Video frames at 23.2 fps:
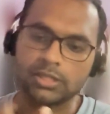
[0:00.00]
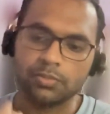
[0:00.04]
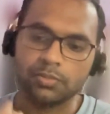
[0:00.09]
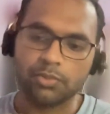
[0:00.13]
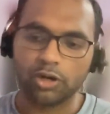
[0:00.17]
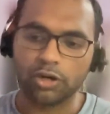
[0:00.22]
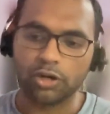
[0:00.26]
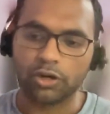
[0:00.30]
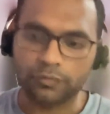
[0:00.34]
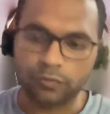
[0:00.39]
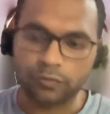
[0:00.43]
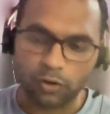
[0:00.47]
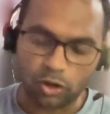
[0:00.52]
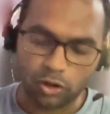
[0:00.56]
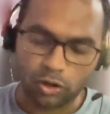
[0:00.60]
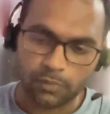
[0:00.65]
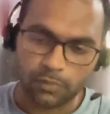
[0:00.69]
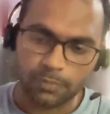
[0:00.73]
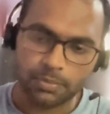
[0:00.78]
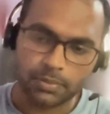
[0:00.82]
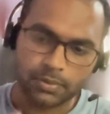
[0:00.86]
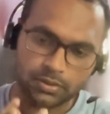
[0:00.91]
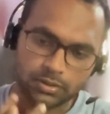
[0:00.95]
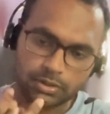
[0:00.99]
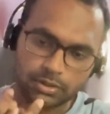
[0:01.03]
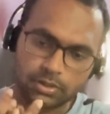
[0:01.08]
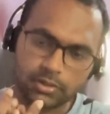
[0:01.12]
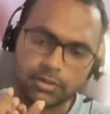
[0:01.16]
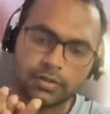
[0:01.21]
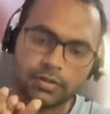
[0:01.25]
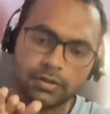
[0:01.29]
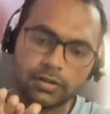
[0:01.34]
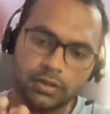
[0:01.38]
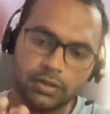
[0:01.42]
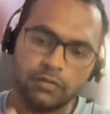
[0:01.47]
important to follow up
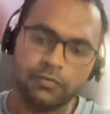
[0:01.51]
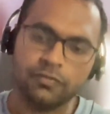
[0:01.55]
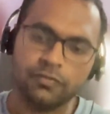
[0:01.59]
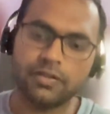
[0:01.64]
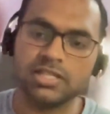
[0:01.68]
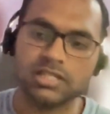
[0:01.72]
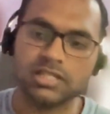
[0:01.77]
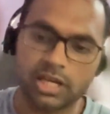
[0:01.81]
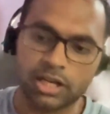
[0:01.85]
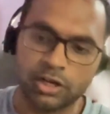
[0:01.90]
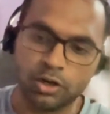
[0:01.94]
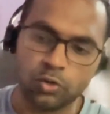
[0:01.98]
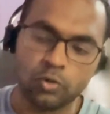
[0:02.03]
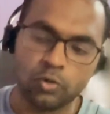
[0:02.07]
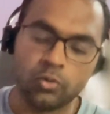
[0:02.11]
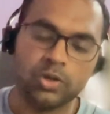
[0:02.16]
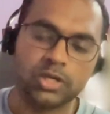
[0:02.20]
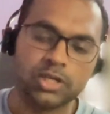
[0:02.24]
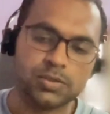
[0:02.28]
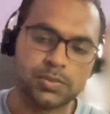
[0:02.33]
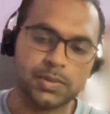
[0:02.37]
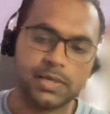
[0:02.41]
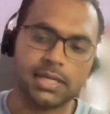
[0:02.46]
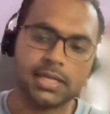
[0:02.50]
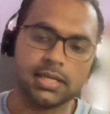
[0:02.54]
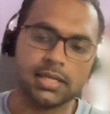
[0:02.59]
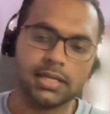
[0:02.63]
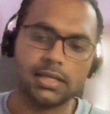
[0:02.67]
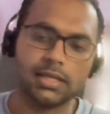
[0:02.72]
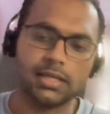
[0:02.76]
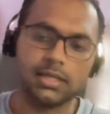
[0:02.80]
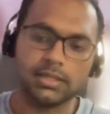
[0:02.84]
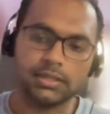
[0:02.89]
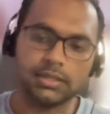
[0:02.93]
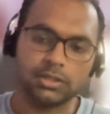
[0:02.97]
if they say no as well,
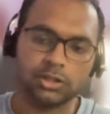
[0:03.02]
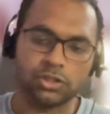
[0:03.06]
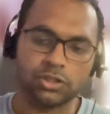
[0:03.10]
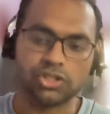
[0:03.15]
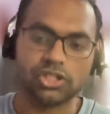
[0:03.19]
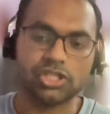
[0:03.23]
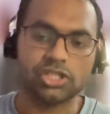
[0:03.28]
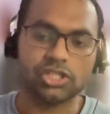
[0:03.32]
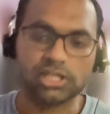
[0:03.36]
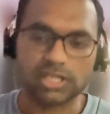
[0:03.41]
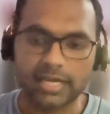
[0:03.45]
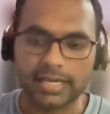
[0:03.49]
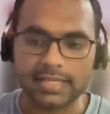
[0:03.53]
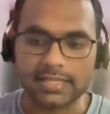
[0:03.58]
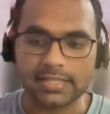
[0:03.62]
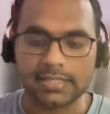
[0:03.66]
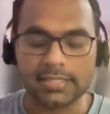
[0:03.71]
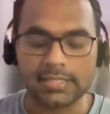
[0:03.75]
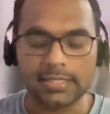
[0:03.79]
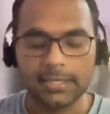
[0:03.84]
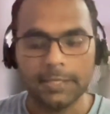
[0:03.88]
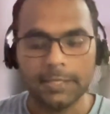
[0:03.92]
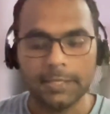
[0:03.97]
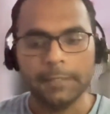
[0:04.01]
not just yes.